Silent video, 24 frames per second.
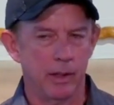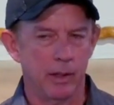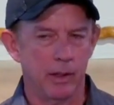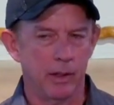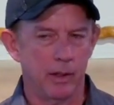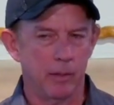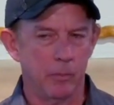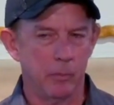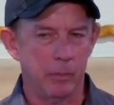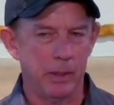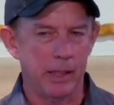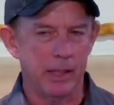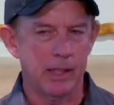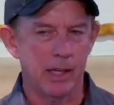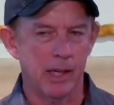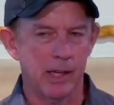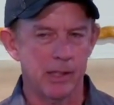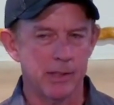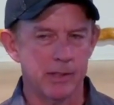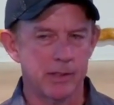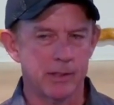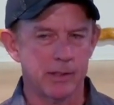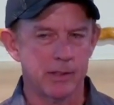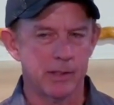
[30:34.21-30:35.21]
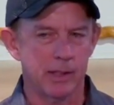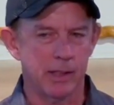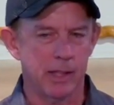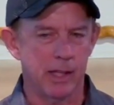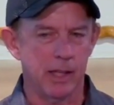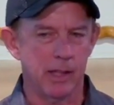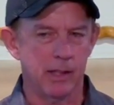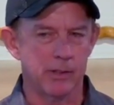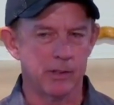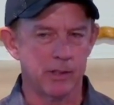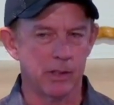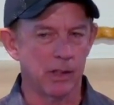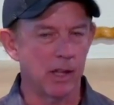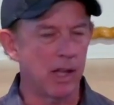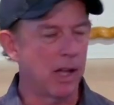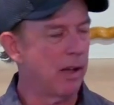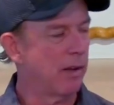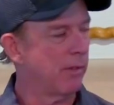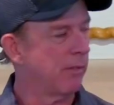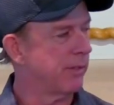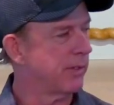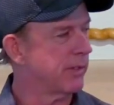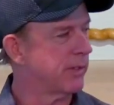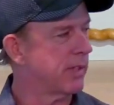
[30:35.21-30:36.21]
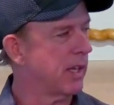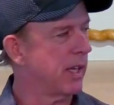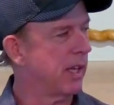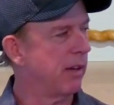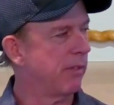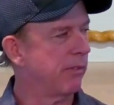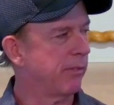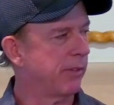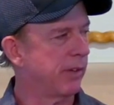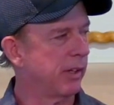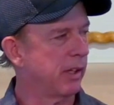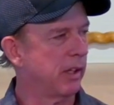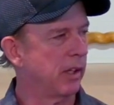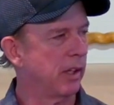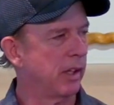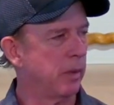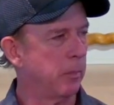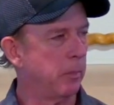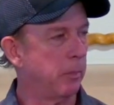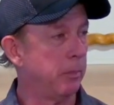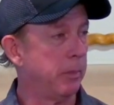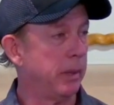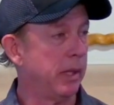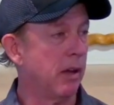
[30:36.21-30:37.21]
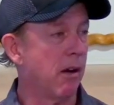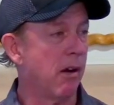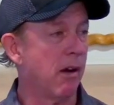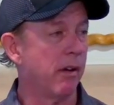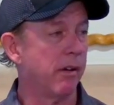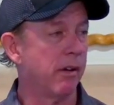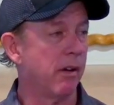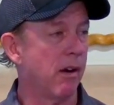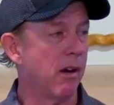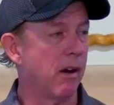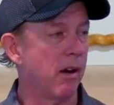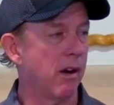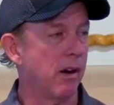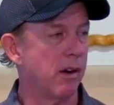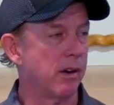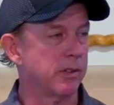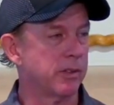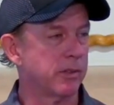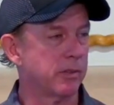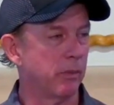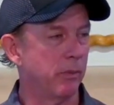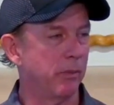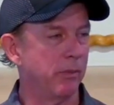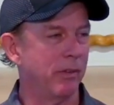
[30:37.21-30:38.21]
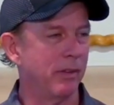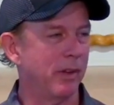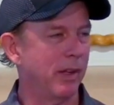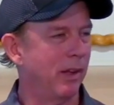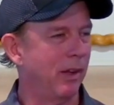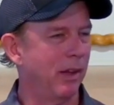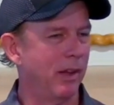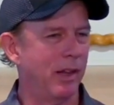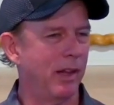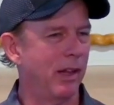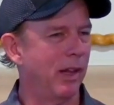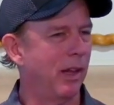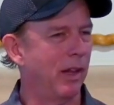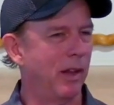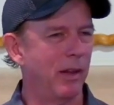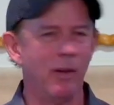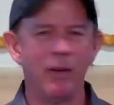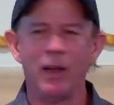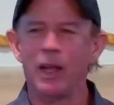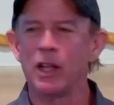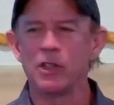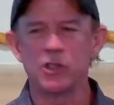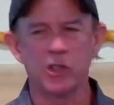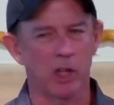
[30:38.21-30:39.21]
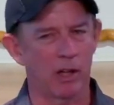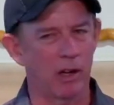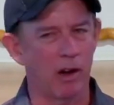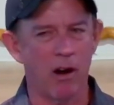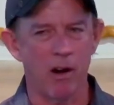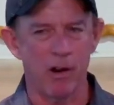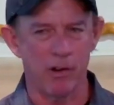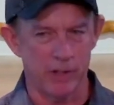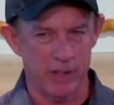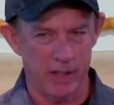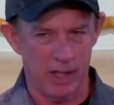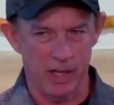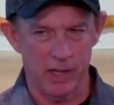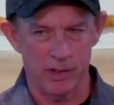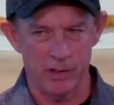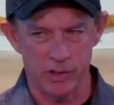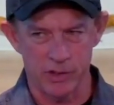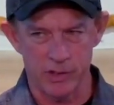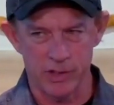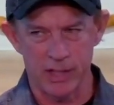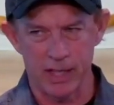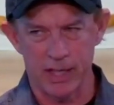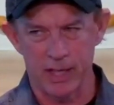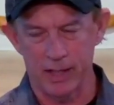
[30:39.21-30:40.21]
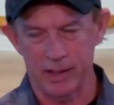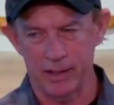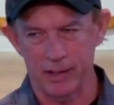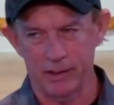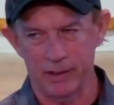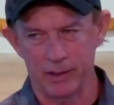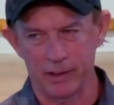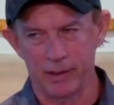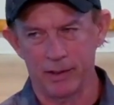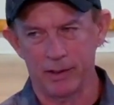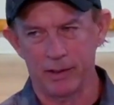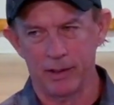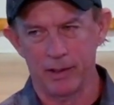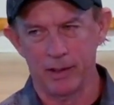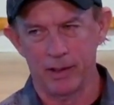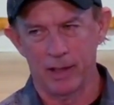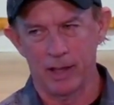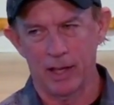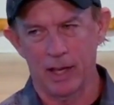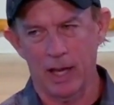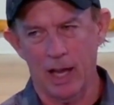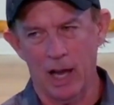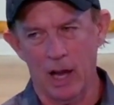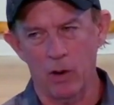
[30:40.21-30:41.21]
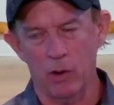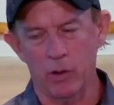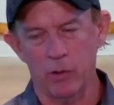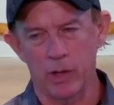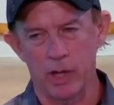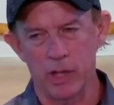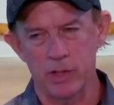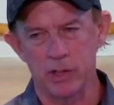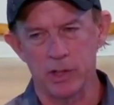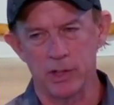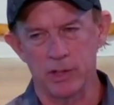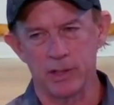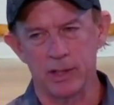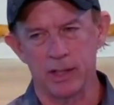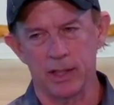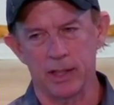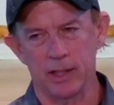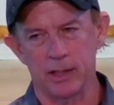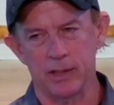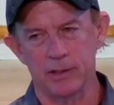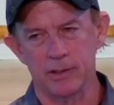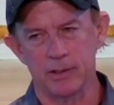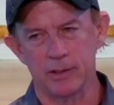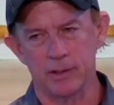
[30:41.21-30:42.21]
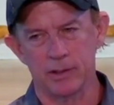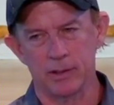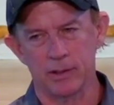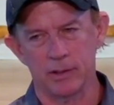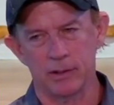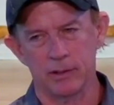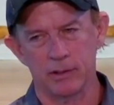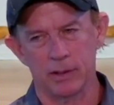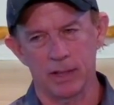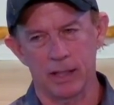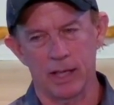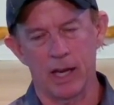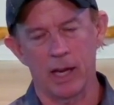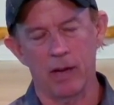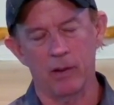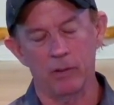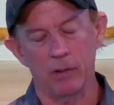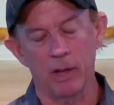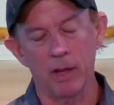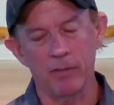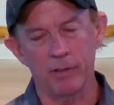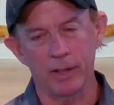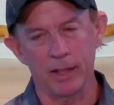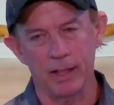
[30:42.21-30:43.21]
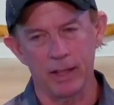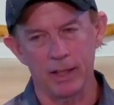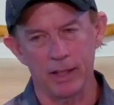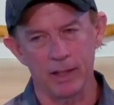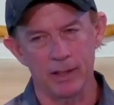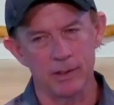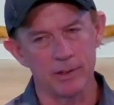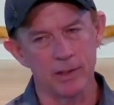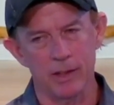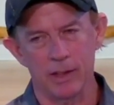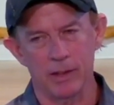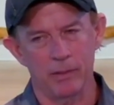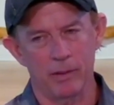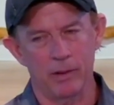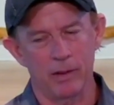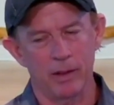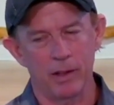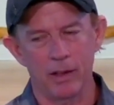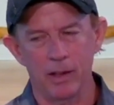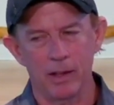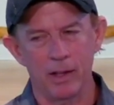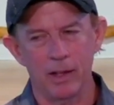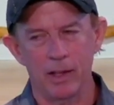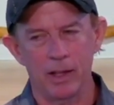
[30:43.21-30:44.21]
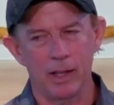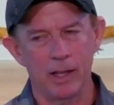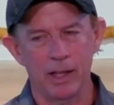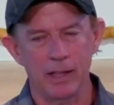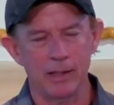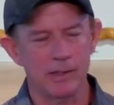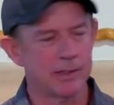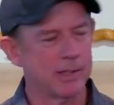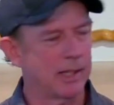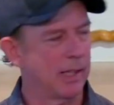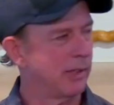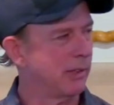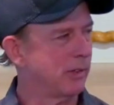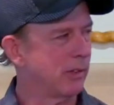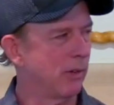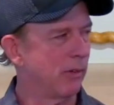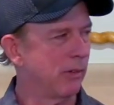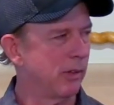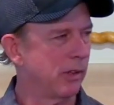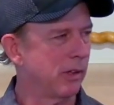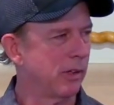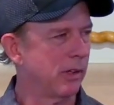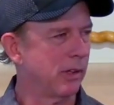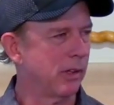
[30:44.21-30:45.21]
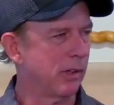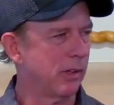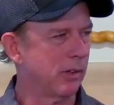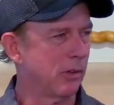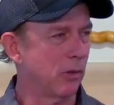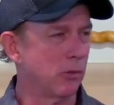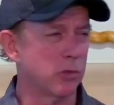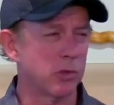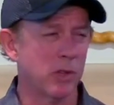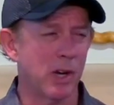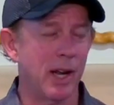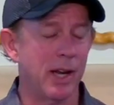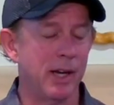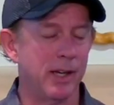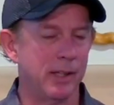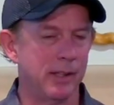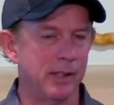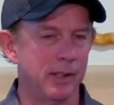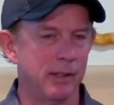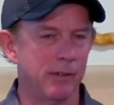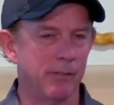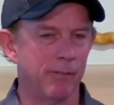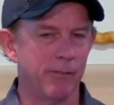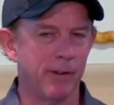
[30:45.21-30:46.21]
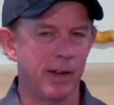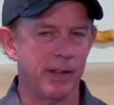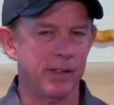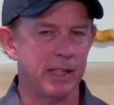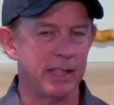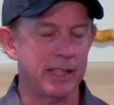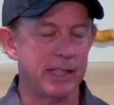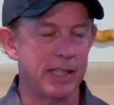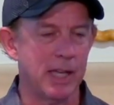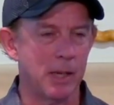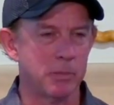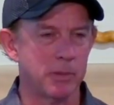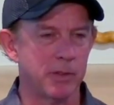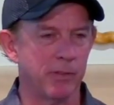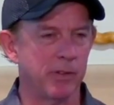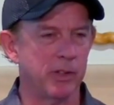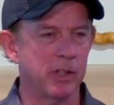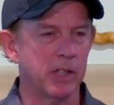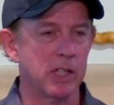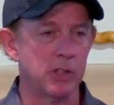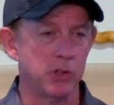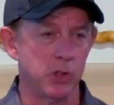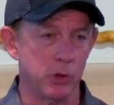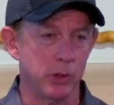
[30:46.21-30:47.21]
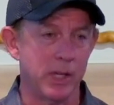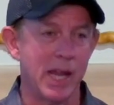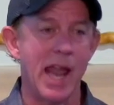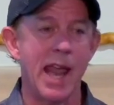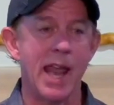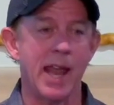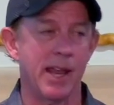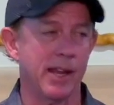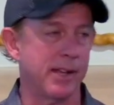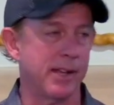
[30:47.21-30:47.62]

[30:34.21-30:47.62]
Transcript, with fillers: because His love is infinitely beyond ours, it, it's hard to understand how gracious He is and how loving He is. It, he said, don't, don't try and find the depths of it because you can't.